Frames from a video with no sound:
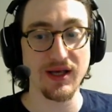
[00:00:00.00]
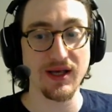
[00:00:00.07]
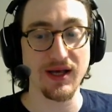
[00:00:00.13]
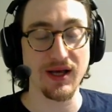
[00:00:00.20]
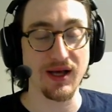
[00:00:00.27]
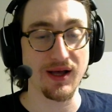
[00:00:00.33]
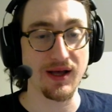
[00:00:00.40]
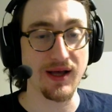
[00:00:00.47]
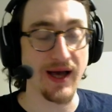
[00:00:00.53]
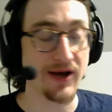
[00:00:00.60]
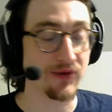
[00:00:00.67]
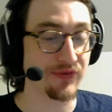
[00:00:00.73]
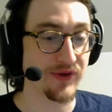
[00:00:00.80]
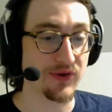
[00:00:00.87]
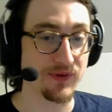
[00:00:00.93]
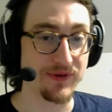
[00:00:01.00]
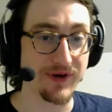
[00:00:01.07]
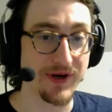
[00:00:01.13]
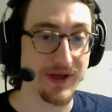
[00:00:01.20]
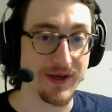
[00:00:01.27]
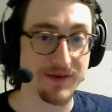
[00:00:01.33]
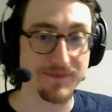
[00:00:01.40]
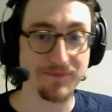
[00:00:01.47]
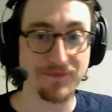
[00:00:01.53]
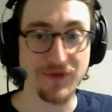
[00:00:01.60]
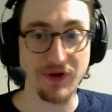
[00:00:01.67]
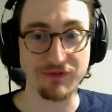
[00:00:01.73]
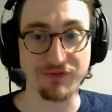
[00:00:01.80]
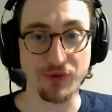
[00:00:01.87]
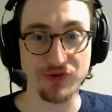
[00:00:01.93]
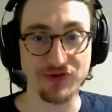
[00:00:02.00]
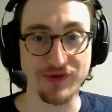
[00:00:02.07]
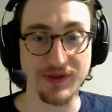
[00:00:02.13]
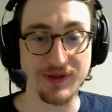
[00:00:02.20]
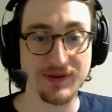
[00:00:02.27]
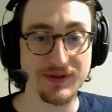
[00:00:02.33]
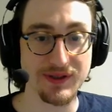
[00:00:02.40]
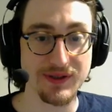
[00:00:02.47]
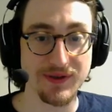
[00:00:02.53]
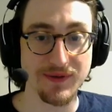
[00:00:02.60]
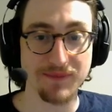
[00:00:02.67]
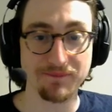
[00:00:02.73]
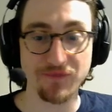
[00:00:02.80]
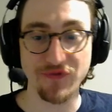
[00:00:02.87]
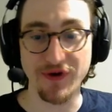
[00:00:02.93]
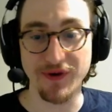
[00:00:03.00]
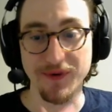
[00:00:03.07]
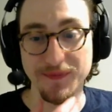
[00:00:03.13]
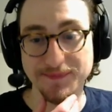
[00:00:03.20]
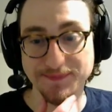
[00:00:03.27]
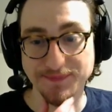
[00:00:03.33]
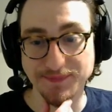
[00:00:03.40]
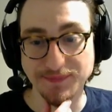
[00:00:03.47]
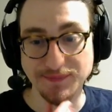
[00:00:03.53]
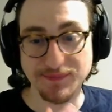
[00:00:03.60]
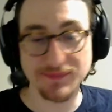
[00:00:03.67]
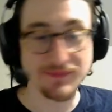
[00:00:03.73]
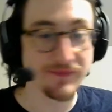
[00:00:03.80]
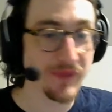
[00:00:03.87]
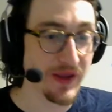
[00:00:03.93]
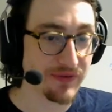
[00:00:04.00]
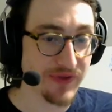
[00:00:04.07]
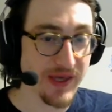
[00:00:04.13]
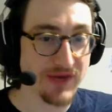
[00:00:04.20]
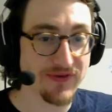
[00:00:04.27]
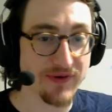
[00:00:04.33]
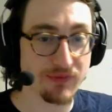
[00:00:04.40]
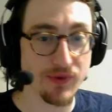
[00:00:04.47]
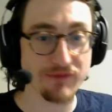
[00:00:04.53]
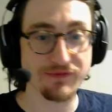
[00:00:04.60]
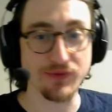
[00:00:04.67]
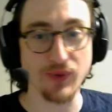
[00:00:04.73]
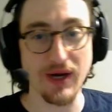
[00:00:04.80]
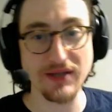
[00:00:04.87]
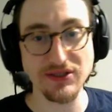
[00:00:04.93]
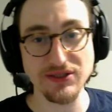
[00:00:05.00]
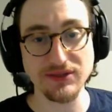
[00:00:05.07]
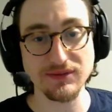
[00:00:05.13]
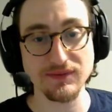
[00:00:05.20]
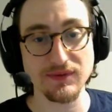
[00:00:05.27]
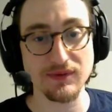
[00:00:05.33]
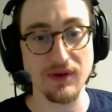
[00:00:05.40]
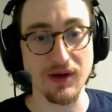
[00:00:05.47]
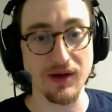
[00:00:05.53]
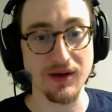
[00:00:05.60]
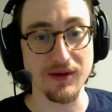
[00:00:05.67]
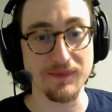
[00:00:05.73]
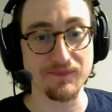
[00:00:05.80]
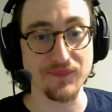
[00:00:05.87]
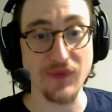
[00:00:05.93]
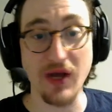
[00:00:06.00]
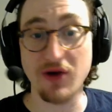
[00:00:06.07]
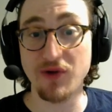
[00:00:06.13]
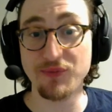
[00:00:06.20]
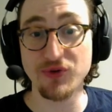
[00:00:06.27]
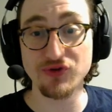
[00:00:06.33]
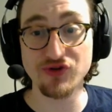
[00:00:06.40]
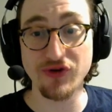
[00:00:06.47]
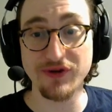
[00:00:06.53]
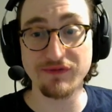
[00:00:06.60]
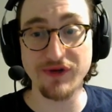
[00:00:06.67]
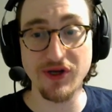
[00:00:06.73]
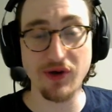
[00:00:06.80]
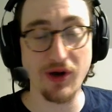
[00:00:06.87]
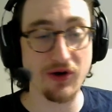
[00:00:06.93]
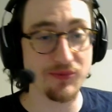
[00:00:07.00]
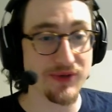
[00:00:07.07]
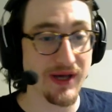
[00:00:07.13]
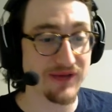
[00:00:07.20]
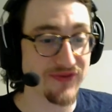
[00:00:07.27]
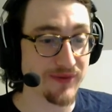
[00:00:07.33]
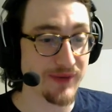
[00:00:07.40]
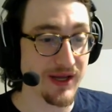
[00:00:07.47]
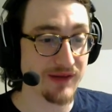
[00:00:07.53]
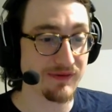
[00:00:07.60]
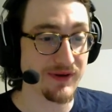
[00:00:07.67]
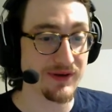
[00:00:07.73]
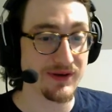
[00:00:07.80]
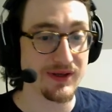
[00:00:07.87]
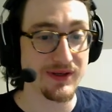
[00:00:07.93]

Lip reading: I don't think we're there yet, unfortunately. So thanks everyone for watching. I hope you enjoyed the video. I hope you got something out of it.